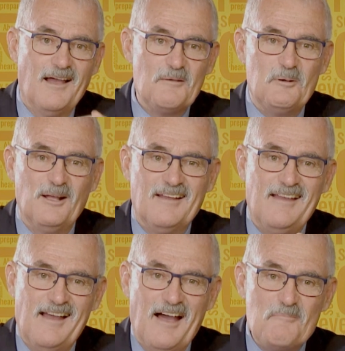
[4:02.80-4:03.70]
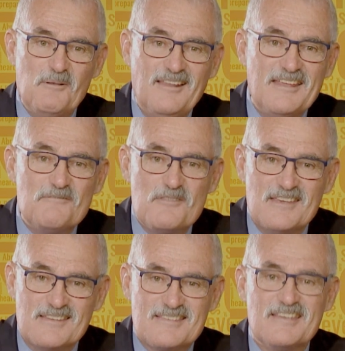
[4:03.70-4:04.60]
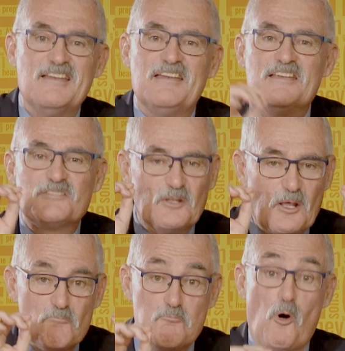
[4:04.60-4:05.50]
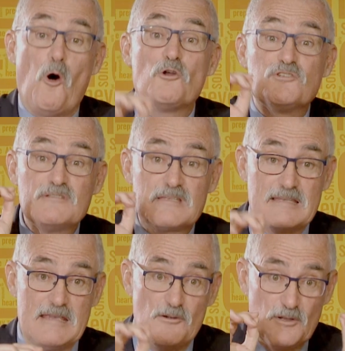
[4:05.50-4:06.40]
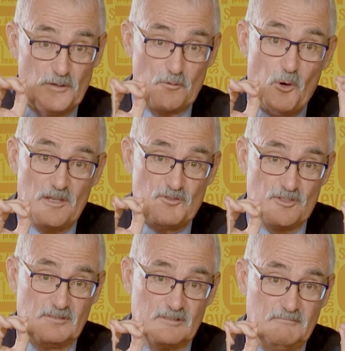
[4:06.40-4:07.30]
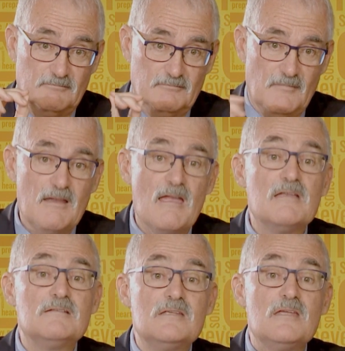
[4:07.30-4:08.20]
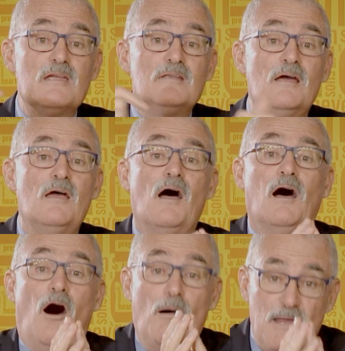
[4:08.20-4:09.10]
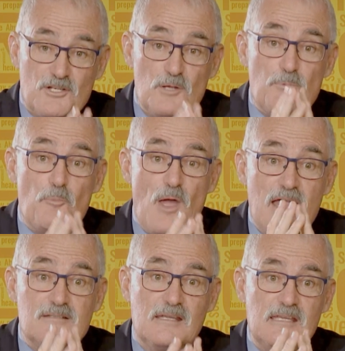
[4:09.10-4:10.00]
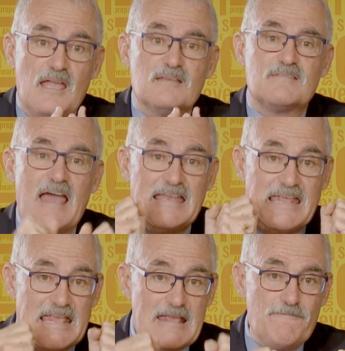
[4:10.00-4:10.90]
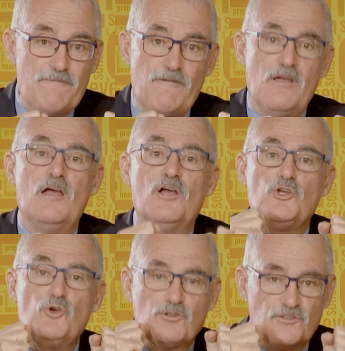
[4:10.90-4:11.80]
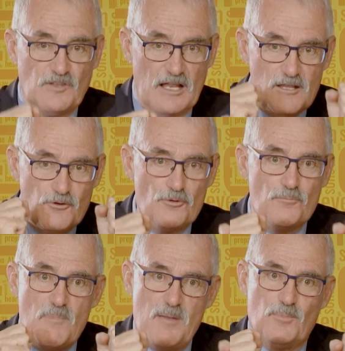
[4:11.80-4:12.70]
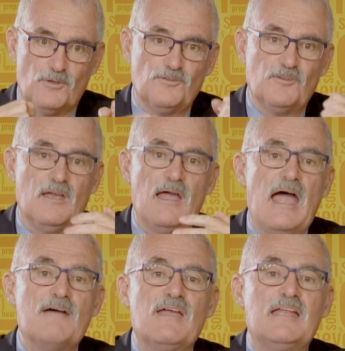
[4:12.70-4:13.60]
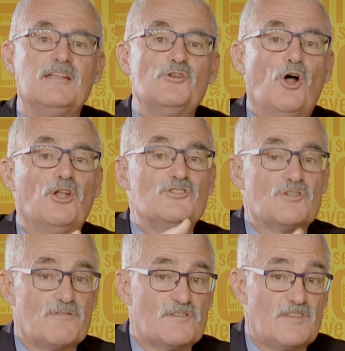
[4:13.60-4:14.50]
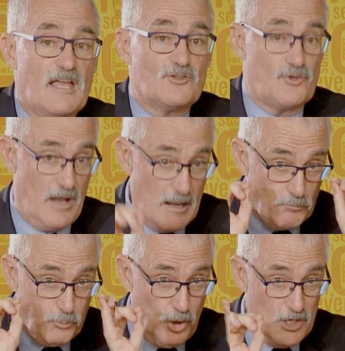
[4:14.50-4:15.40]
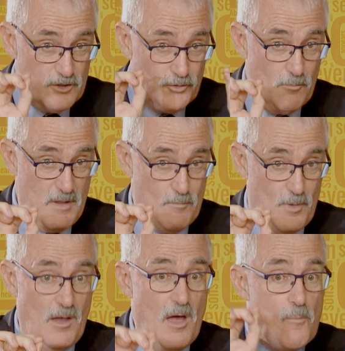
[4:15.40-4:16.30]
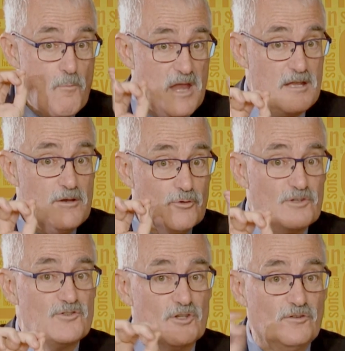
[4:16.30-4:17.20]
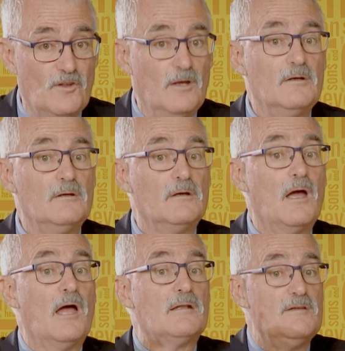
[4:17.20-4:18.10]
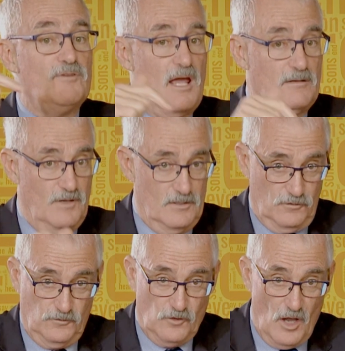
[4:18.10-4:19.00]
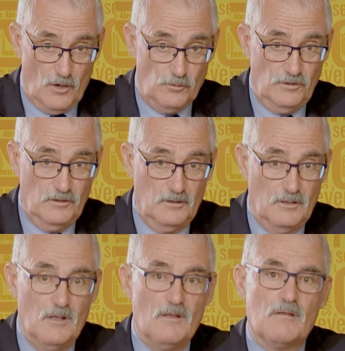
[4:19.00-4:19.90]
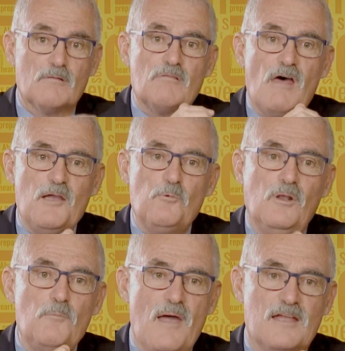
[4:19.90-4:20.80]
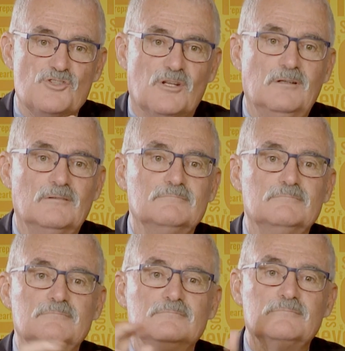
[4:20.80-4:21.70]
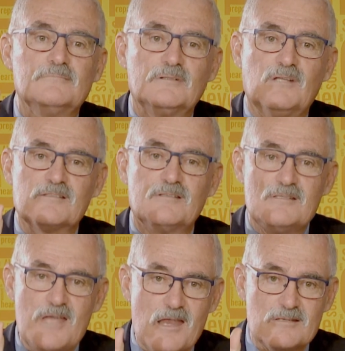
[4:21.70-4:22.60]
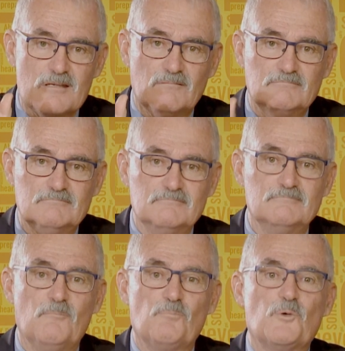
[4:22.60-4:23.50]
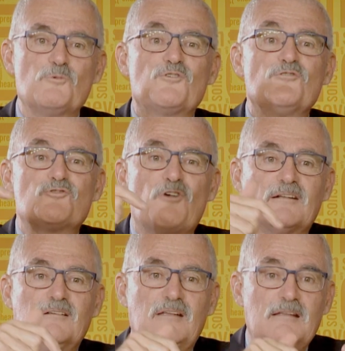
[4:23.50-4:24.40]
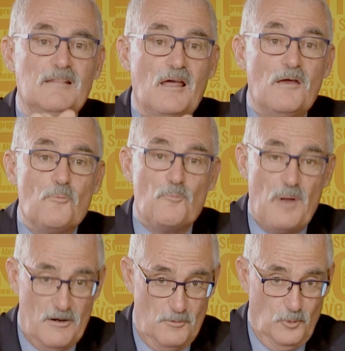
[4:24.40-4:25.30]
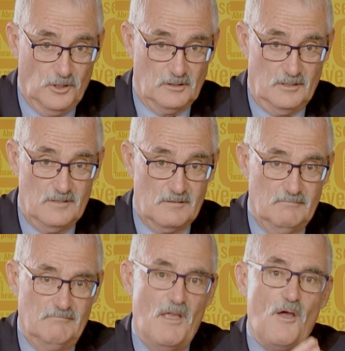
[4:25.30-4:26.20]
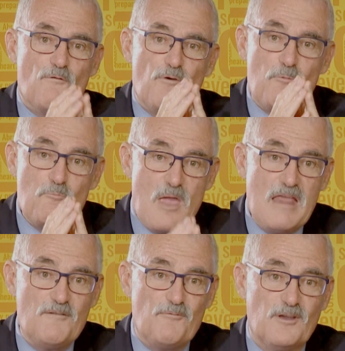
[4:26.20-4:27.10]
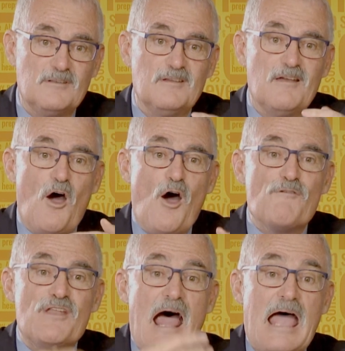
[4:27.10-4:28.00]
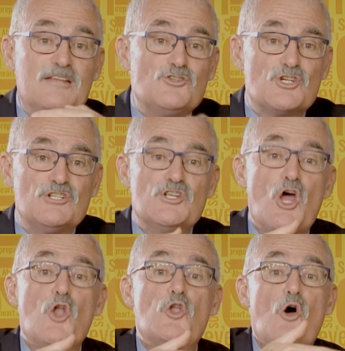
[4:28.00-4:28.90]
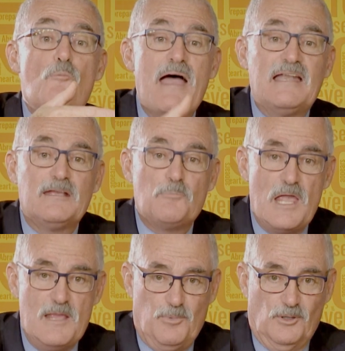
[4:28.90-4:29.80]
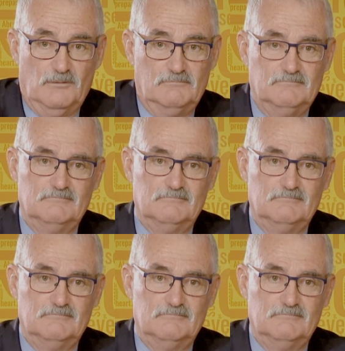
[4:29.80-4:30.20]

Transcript: I believe this is an important series of questions. Indeed, I'm actually prepared to guess that if your study group members have any knowledge of the sanctuary, and please remember, many Christians and even Adventists don't, they will imagine a dusty tent that was constructed in the barren wilderness for the benefit of an ancient nomadic people.